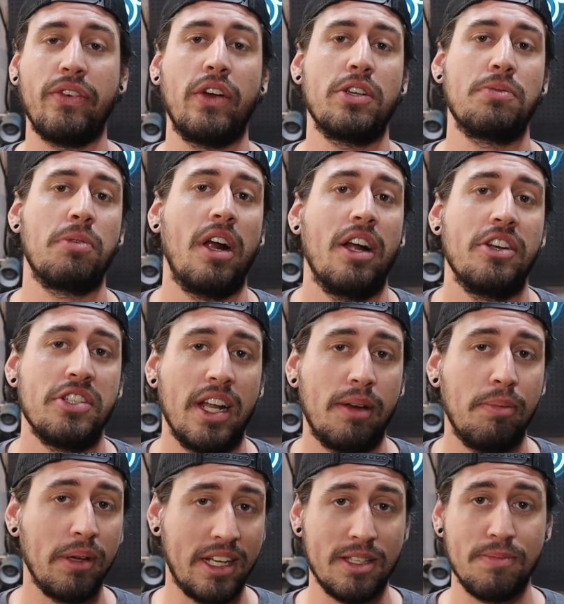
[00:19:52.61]
first
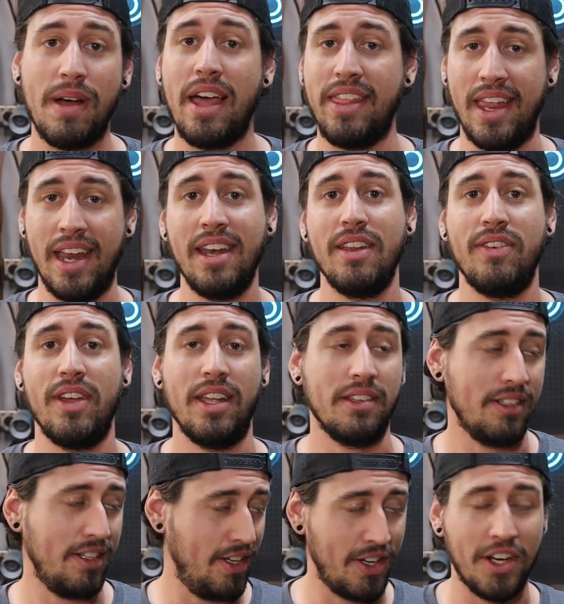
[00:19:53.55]
project because by the end of
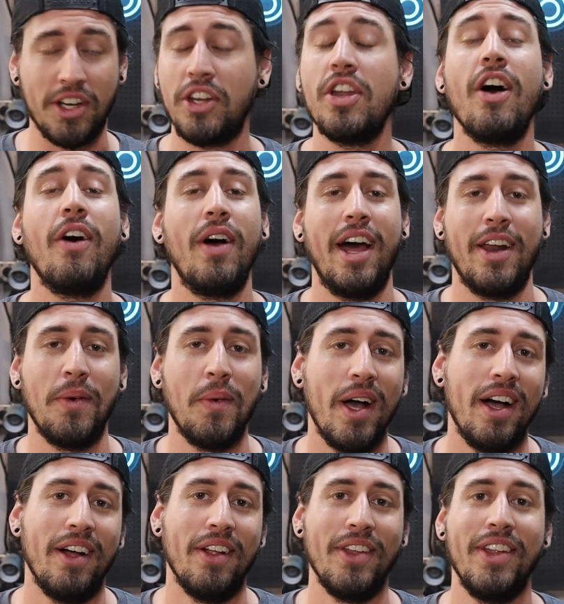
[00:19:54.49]
it, you're gonna know how to
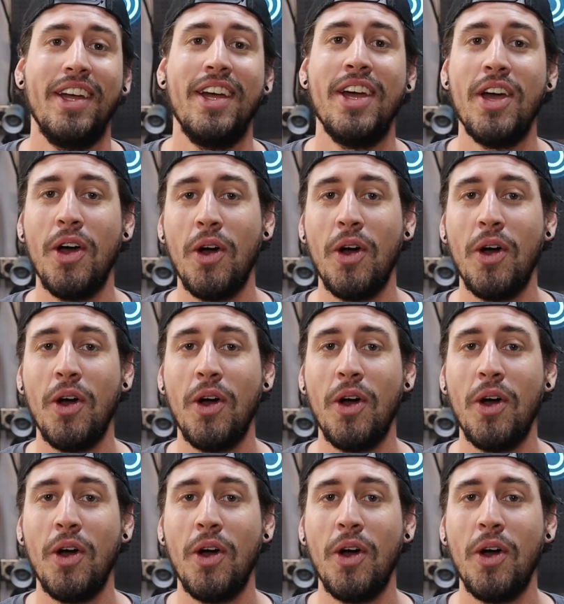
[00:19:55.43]
weld.